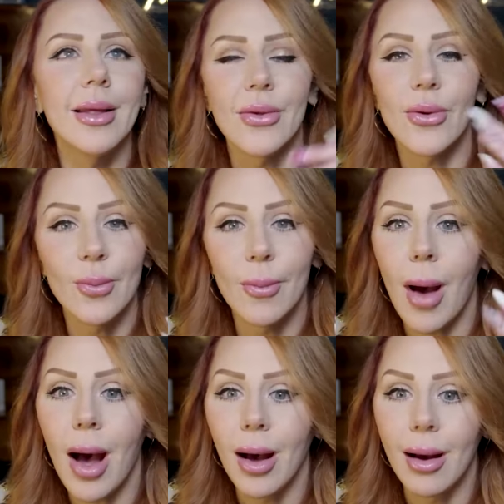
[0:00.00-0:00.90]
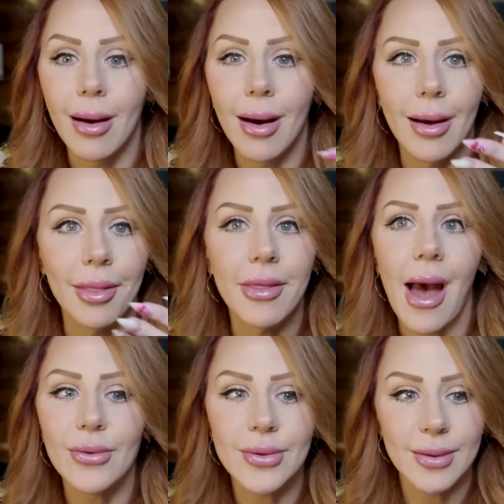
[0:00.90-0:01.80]
He's going uh, a
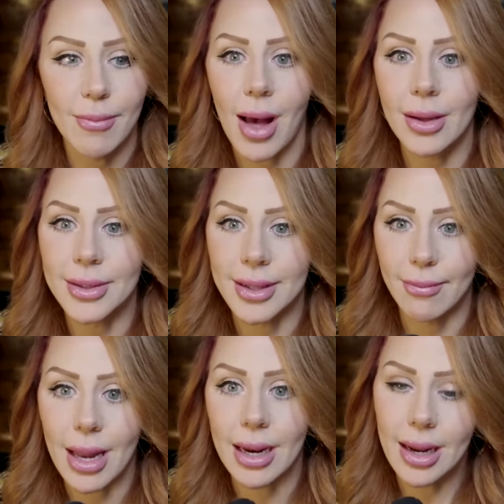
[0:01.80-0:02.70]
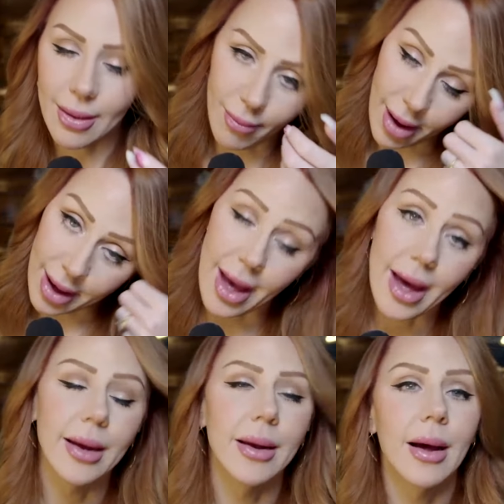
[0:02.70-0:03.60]
thousand miles a minute in my
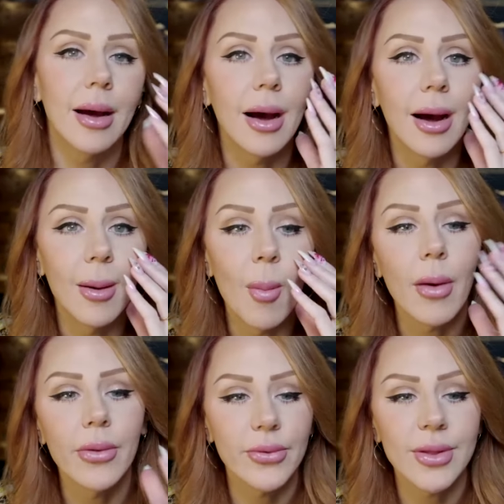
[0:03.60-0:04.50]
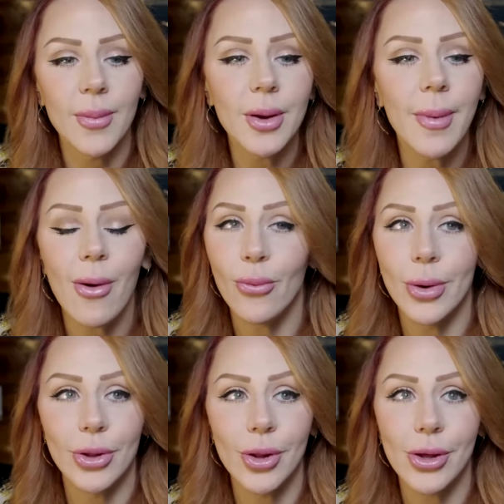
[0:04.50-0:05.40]
head. Um, there's something about
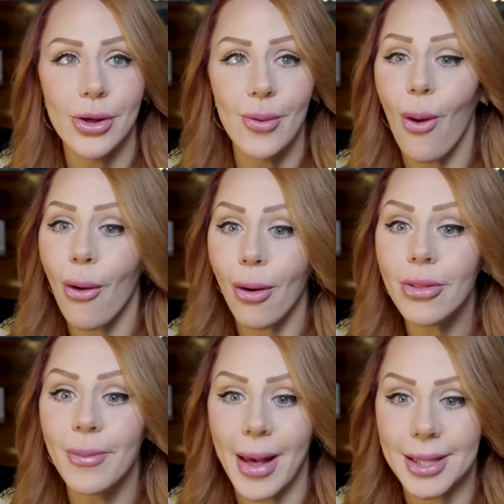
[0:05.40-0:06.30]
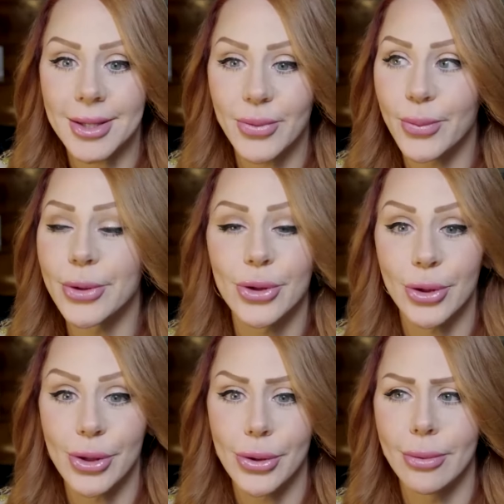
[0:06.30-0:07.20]
wishing you all the best,
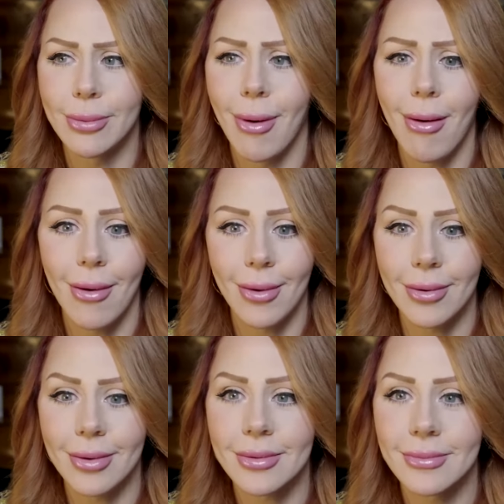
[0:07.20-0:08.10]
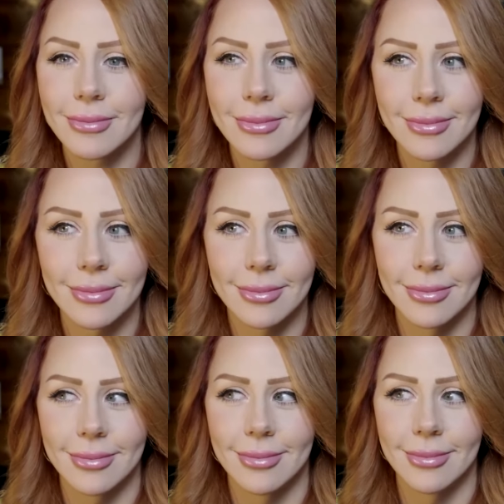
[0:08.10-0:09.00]
wishing you all
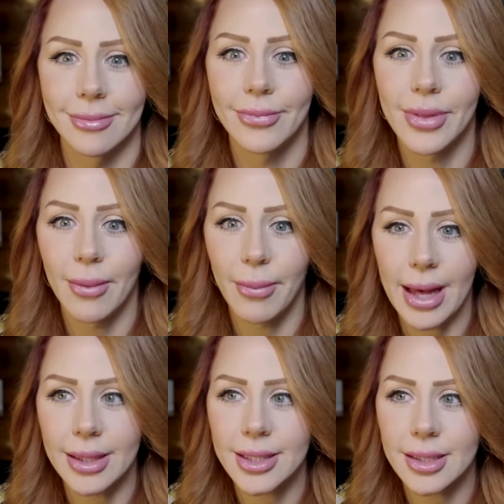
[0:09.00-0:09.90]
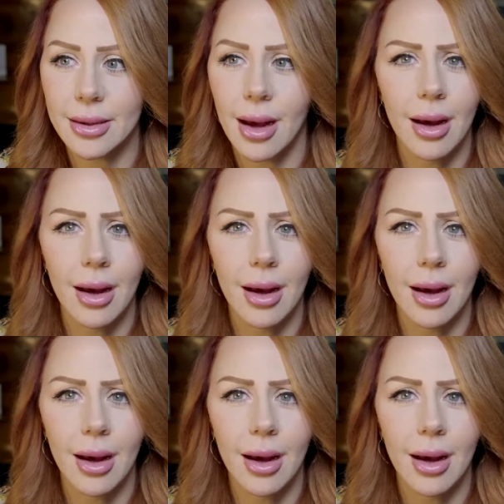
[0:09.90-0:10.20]
the best.